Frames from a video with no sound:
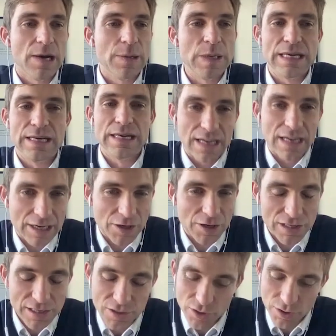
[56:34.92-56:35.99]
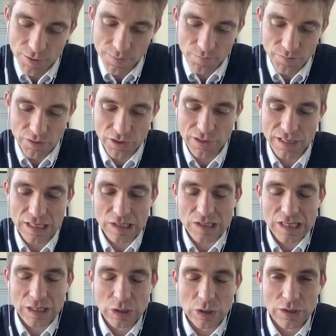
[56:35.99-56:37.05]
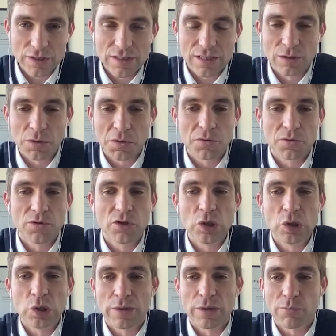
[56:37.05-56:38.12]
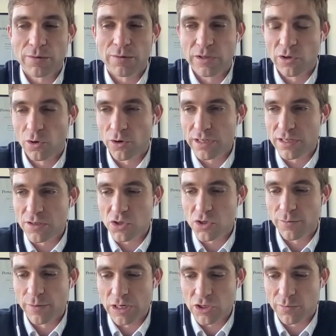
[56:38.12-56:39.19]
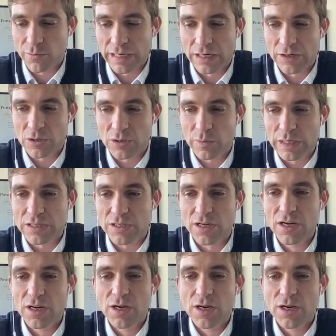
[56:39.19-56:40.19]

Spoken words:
Don't need to tell you and probably the audience too much about it, but